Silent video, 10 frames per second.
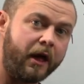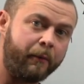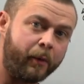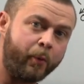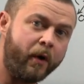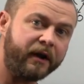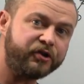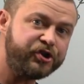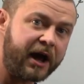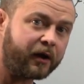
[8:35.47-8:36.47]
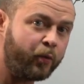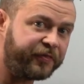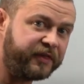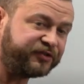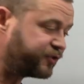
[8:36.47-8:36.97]
And what we want to check
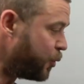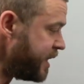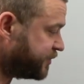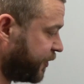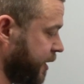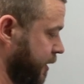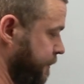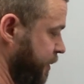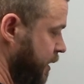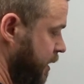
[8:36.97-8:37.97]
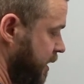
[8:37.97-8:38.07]
with the squeeze theorem